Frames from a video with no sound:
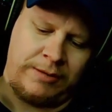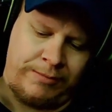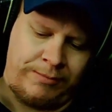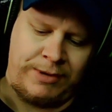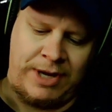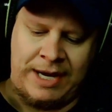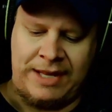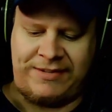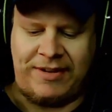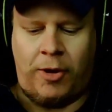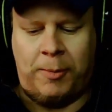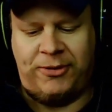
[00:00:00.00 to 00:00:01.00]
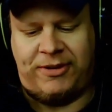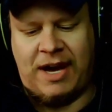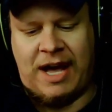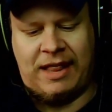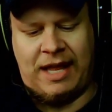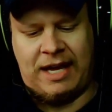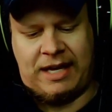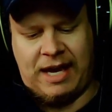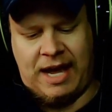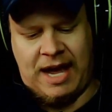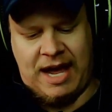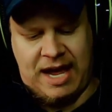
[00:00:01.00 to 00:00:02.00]
and it's almost got like
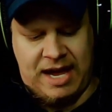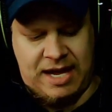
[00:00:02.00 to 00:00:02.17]
the